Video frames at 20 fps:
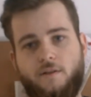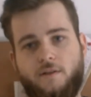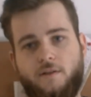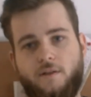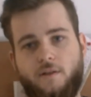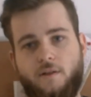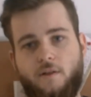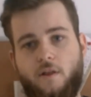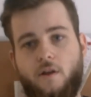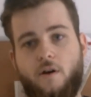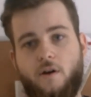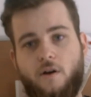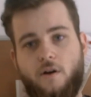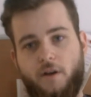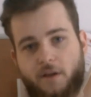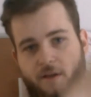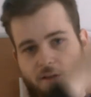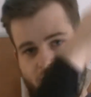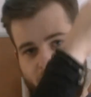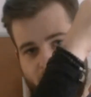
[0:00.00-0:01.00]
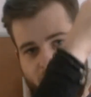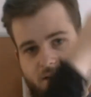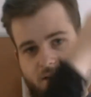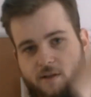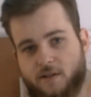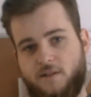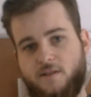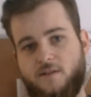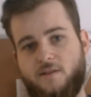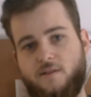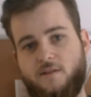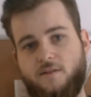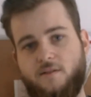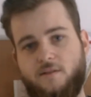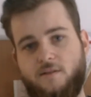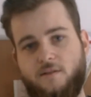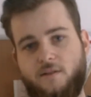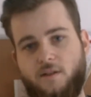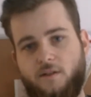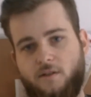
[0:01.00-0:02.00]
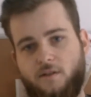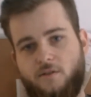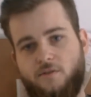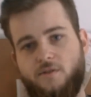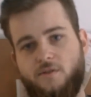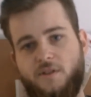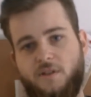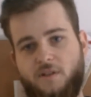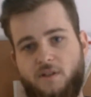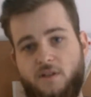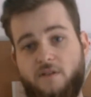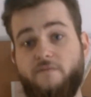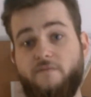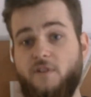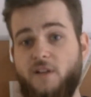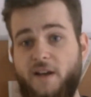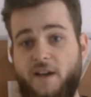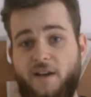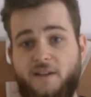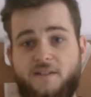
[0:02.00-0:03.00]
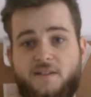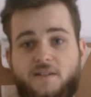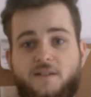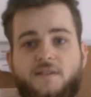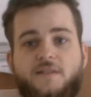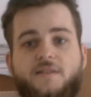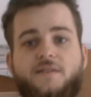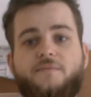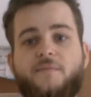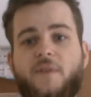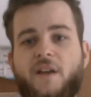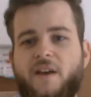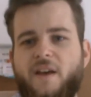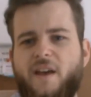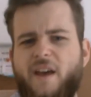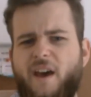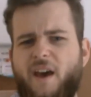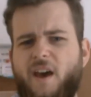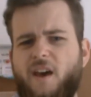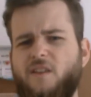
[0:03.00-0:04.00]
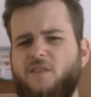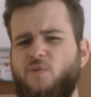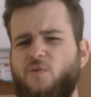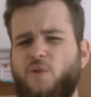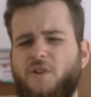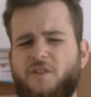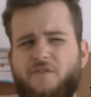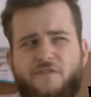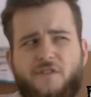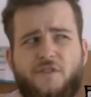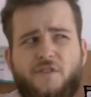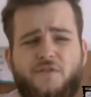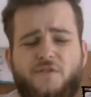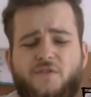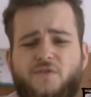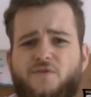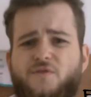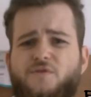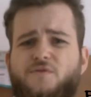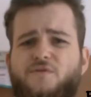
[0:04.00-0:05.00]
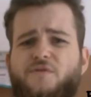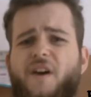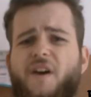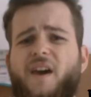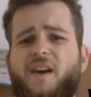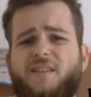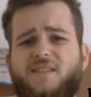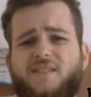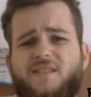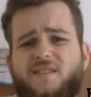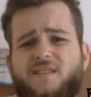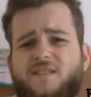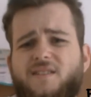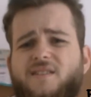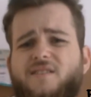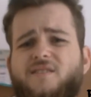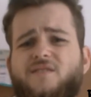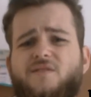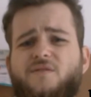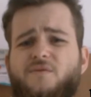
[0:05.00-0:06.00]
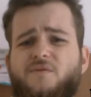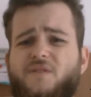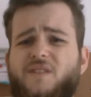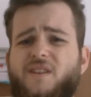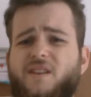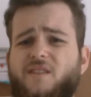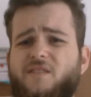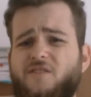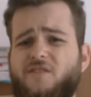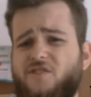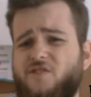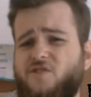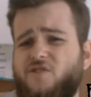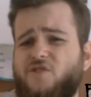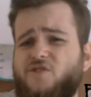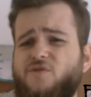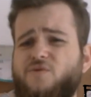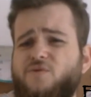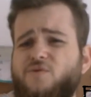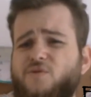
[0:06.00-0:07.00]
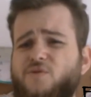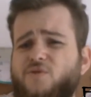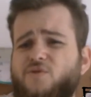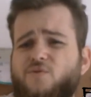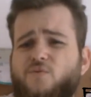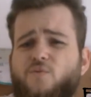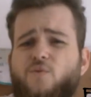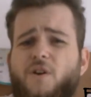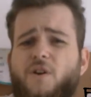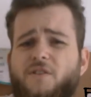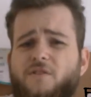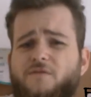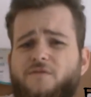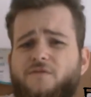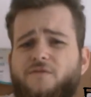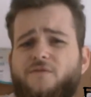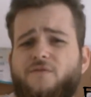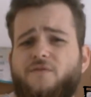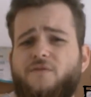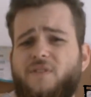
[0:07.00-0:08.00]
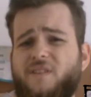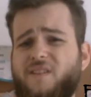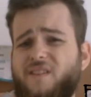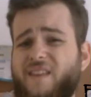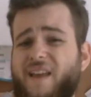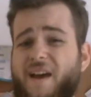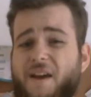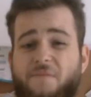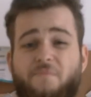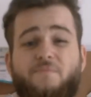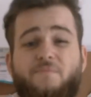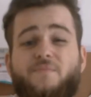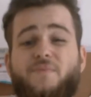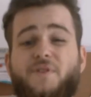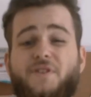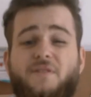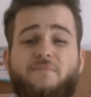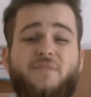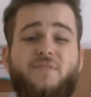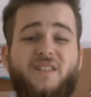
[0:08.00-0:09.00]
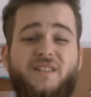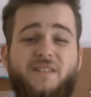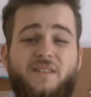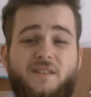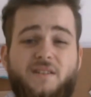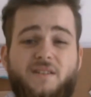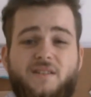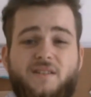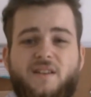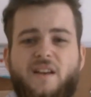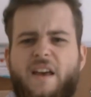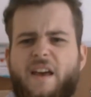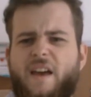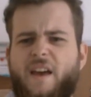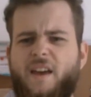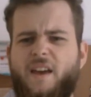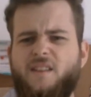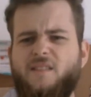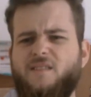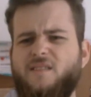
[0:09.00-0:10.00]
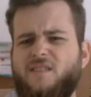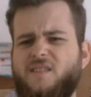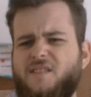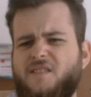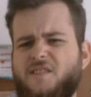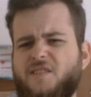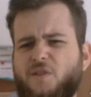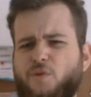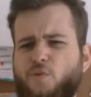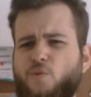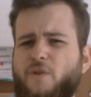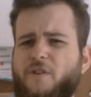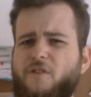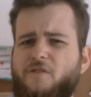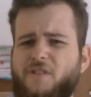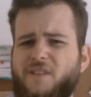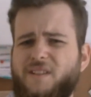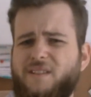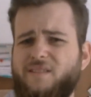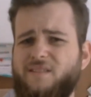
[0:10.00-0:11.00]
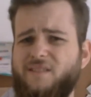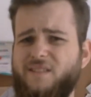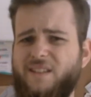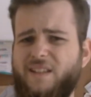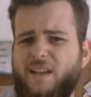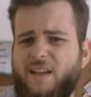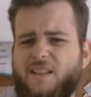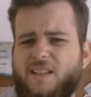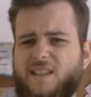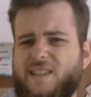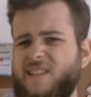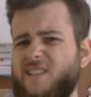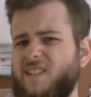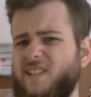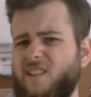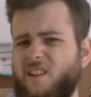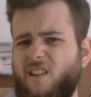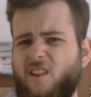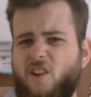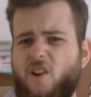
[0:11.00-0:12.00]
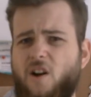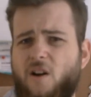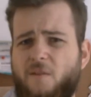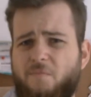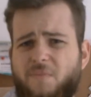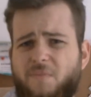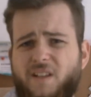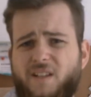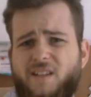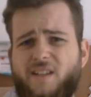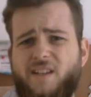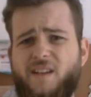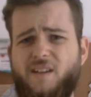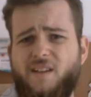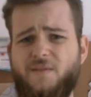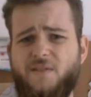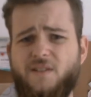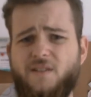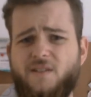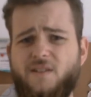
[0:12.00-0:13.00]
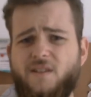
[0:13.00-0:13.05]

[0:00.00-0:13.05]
Law and chaos, and the good and evil axis. And one of those two axes you can choose one of the 9 possibilities. And here's where it gets complicated.